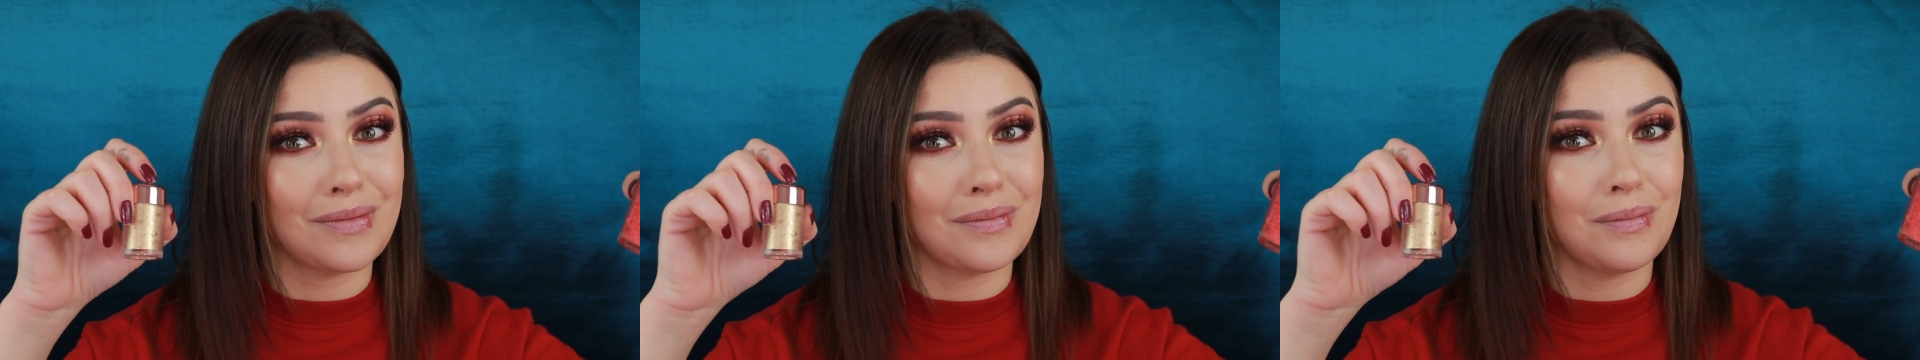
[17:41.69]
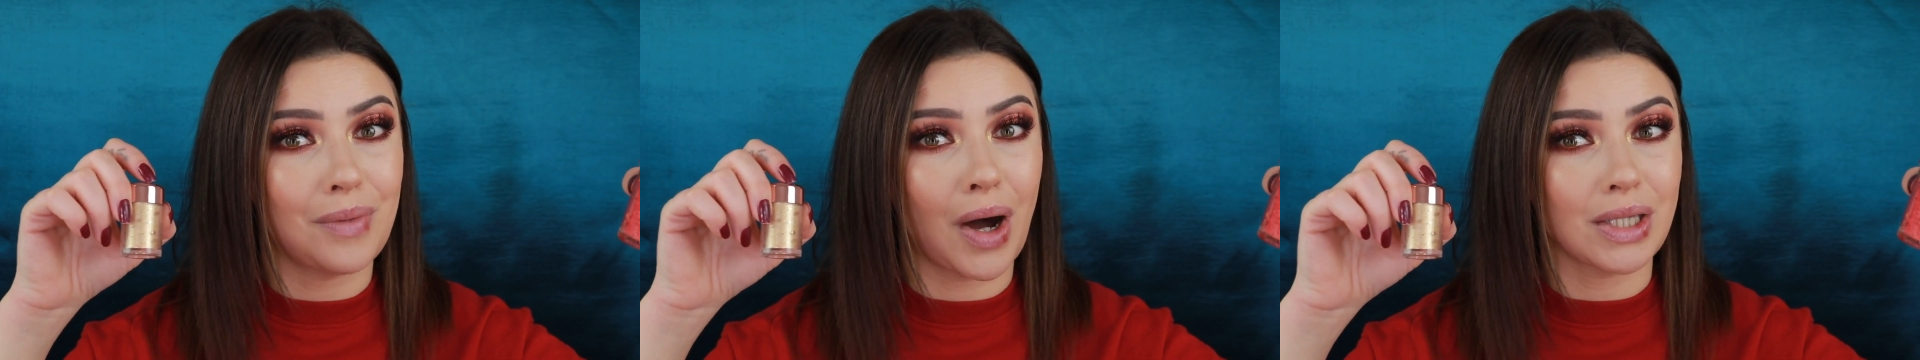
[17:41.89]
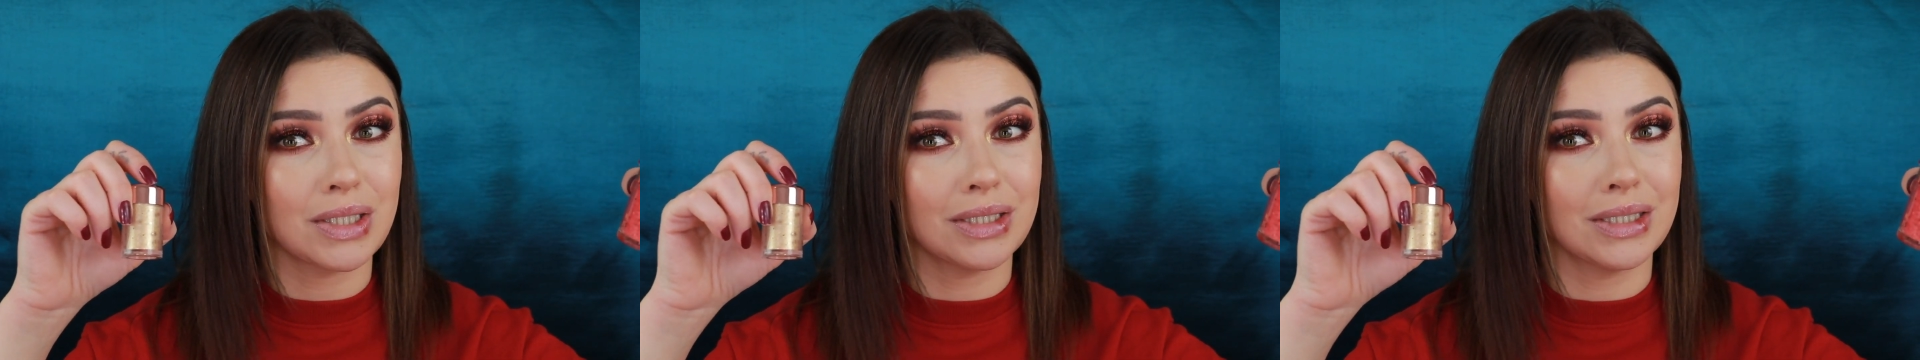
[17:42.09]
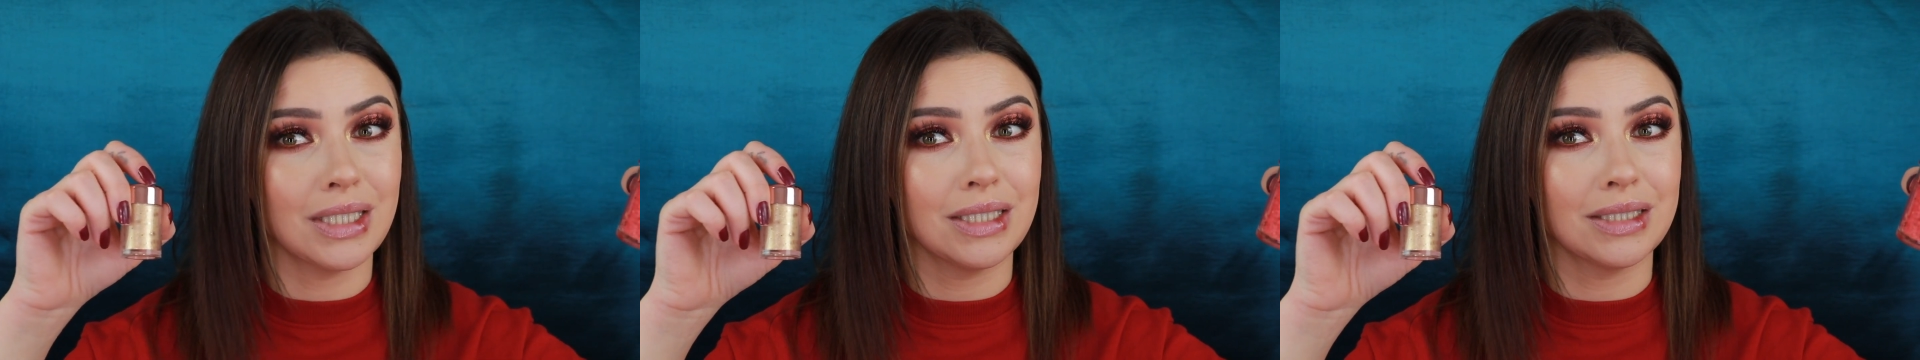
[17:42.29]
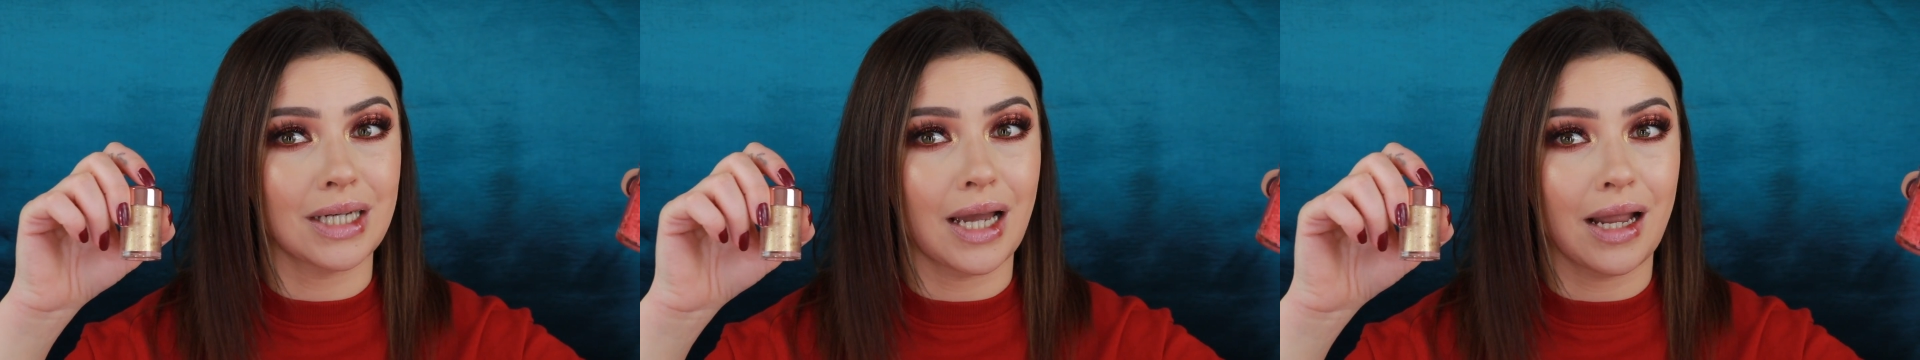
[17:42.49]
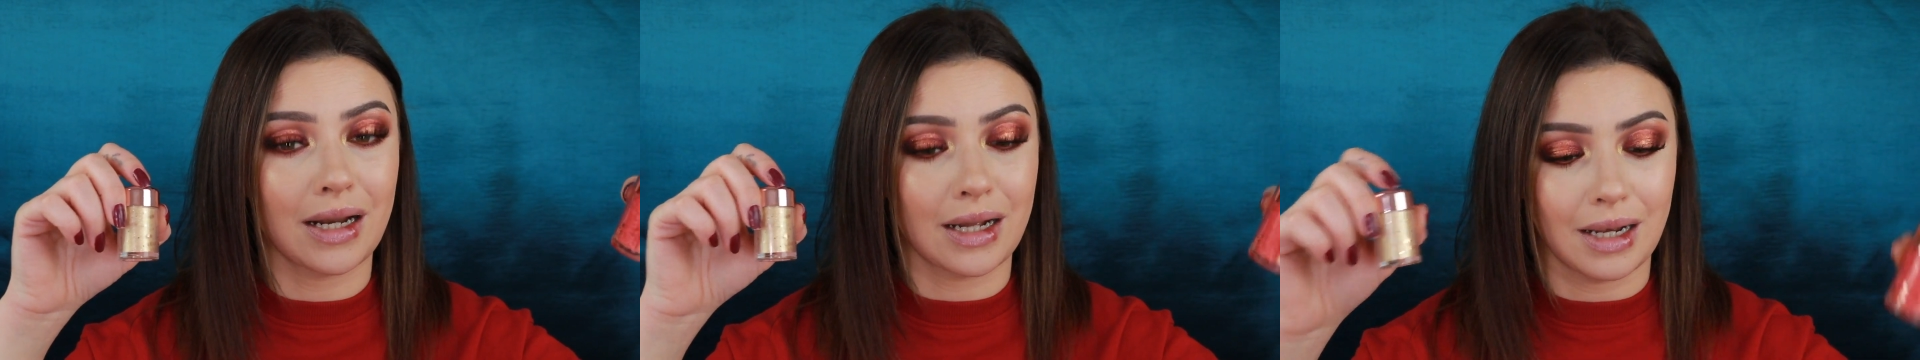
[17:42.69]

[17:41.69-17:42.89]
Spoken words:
bought the entire